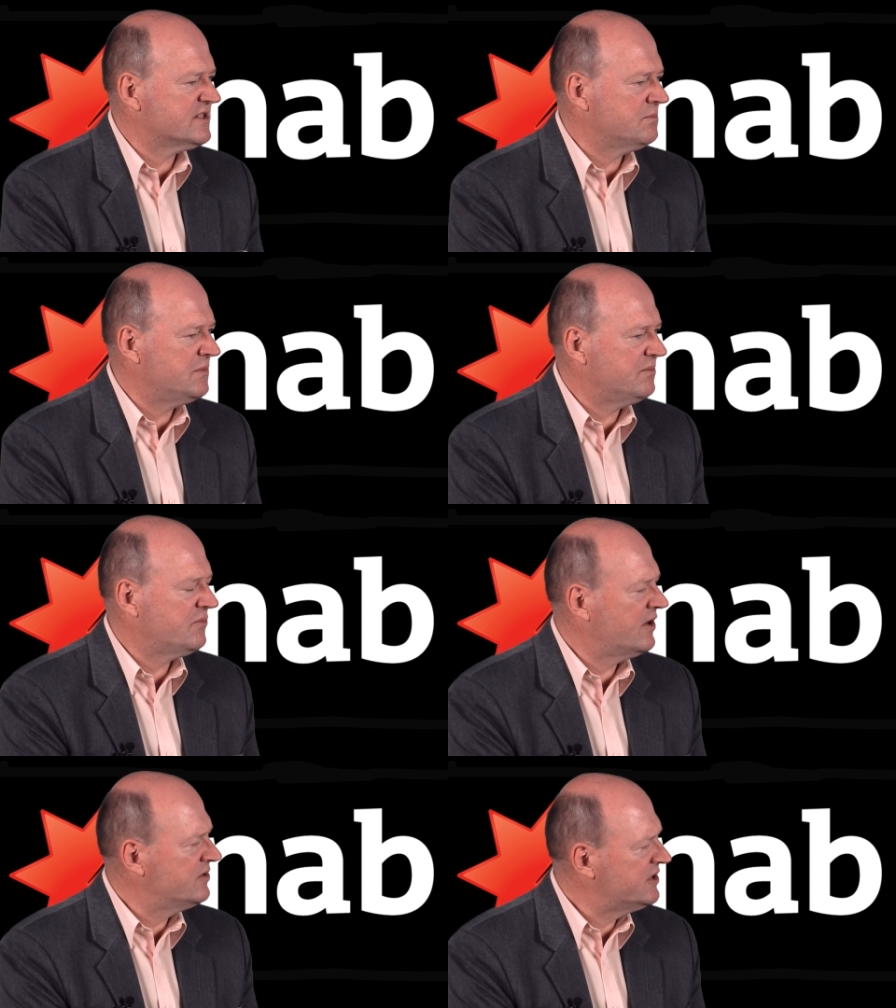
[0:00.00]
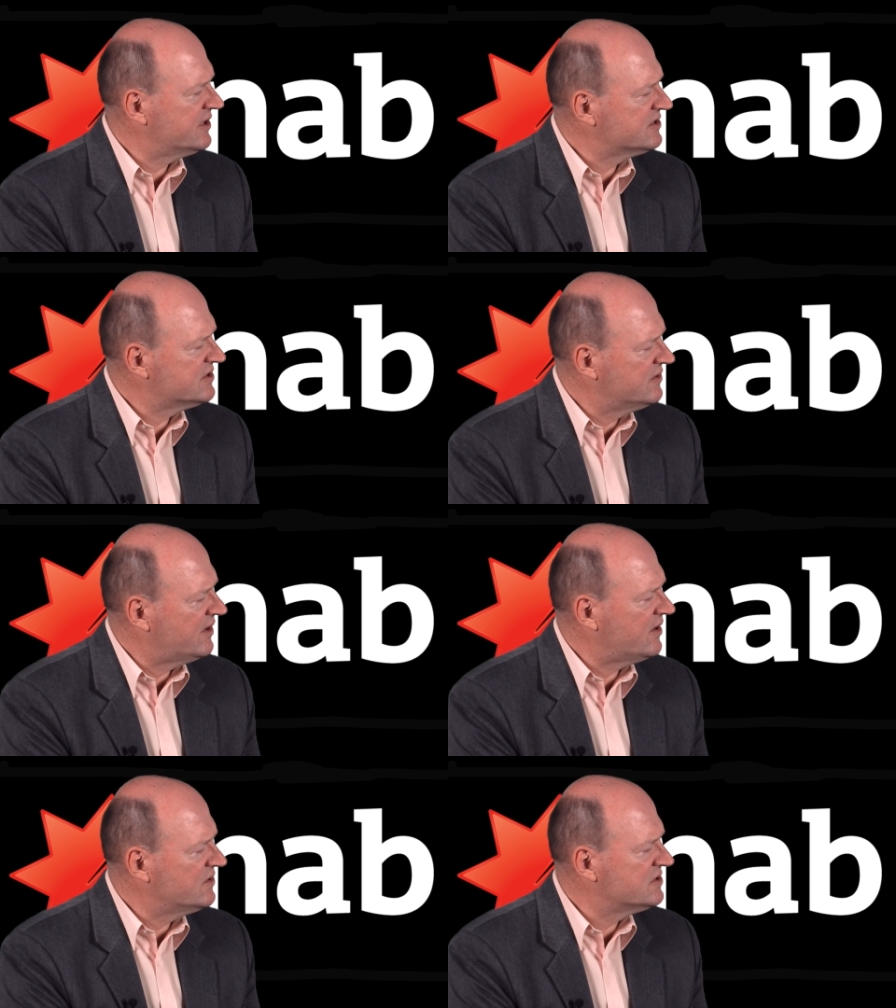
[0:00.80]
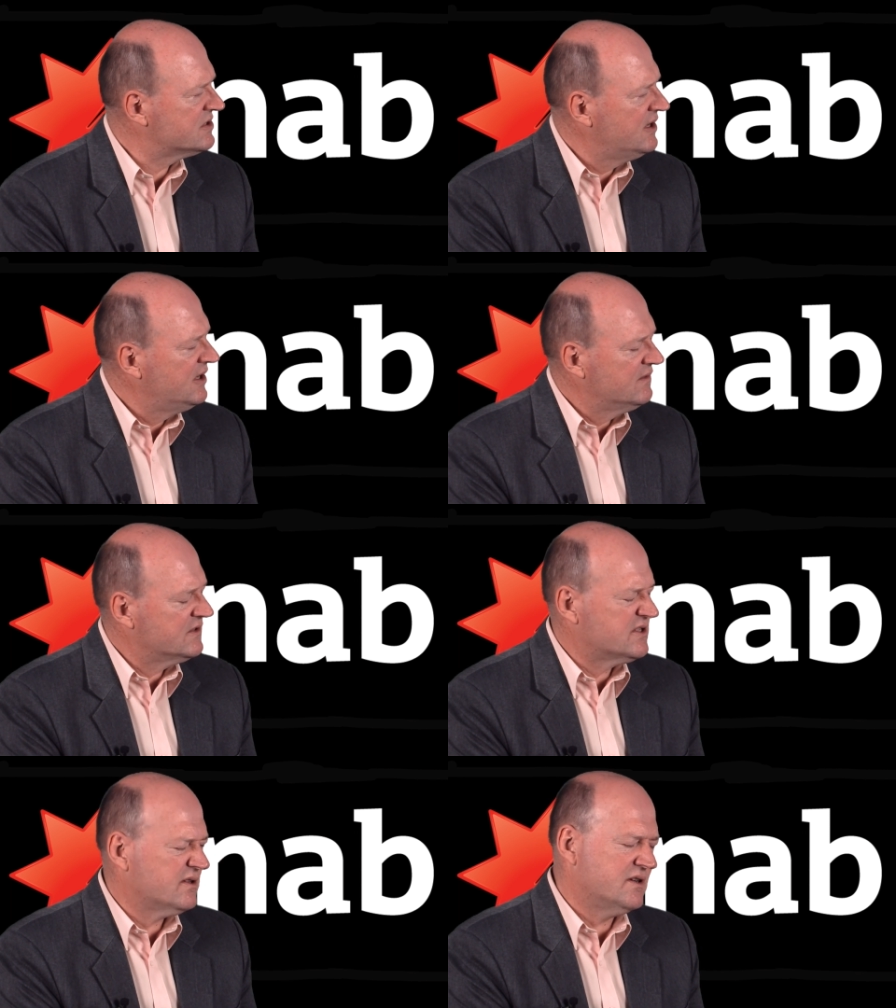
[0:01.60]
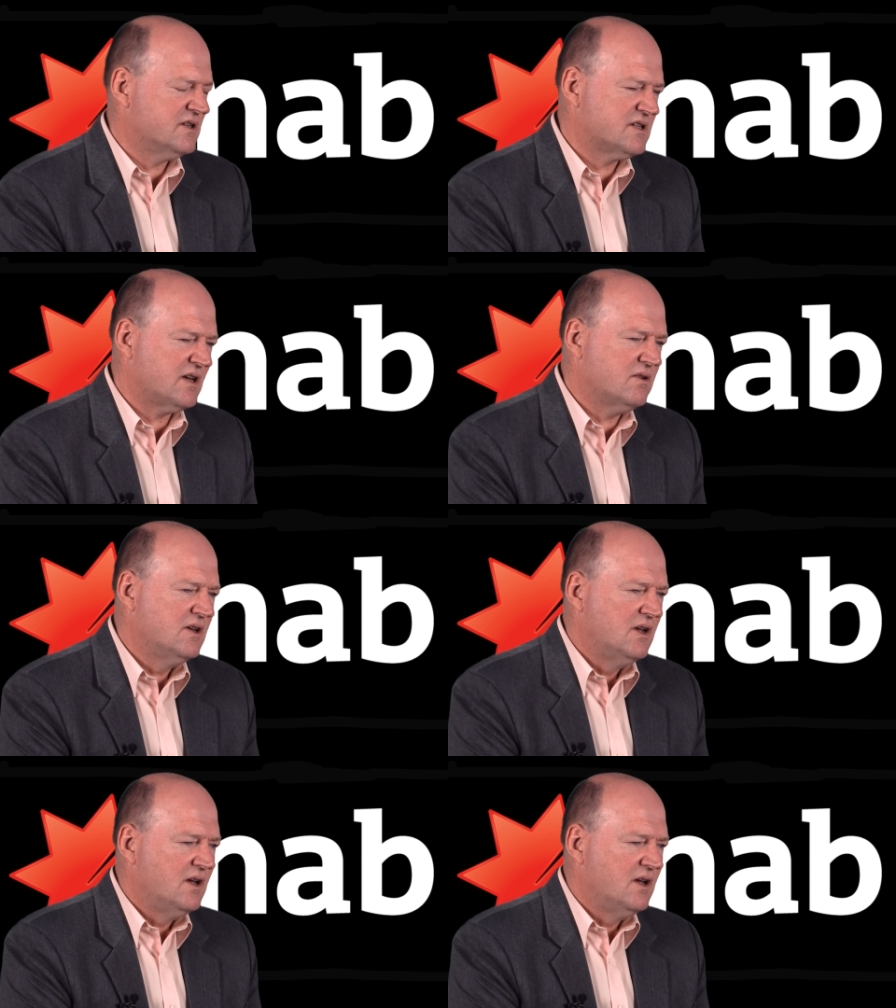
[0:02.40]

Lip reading: submit projects to those facilities. So